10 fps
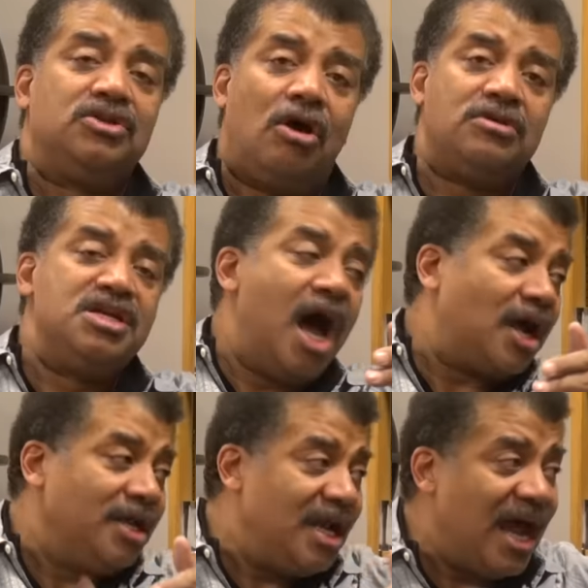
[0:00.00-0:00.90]
are
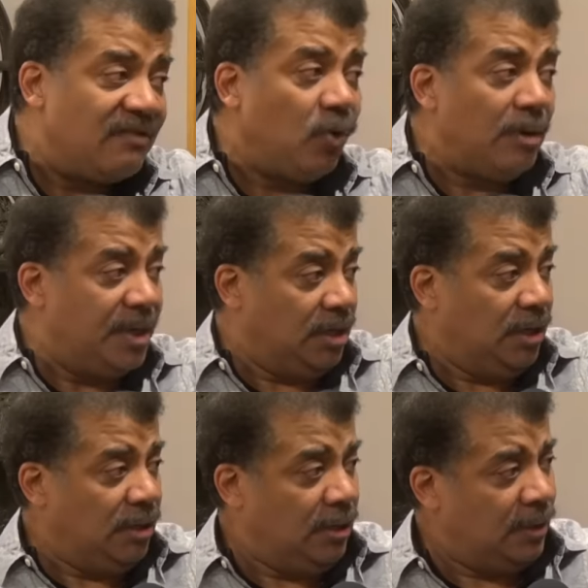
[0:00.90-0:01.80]
knocking it out of orbit.
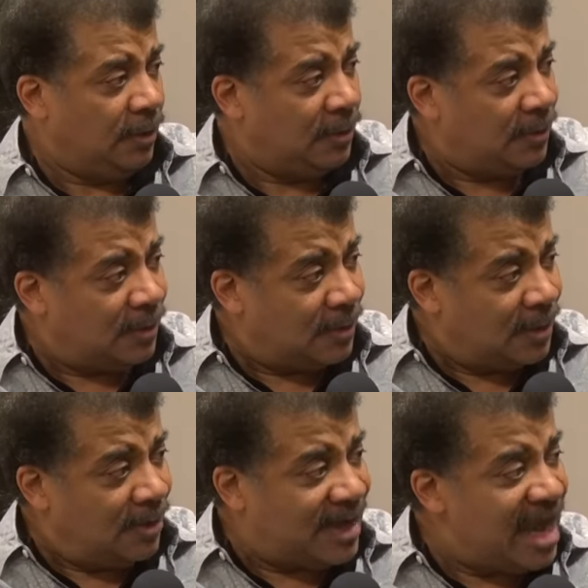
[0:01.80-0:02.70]

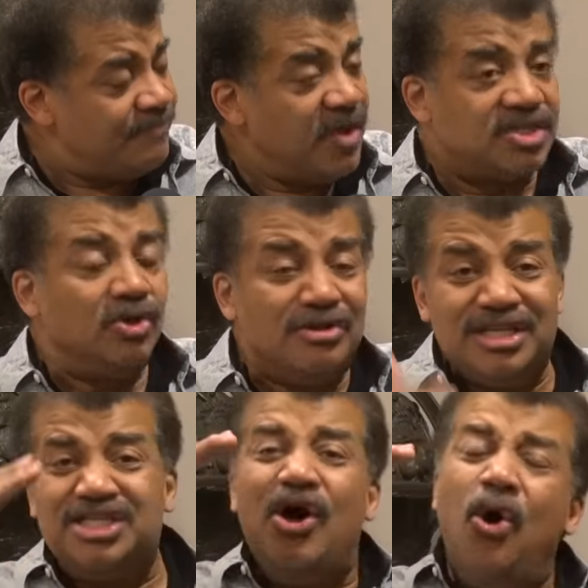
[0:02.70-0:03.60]
Okay? So there
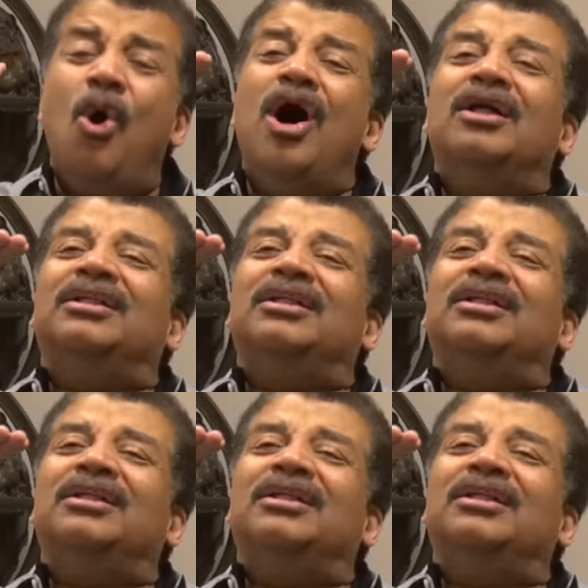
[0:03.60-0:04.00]
is no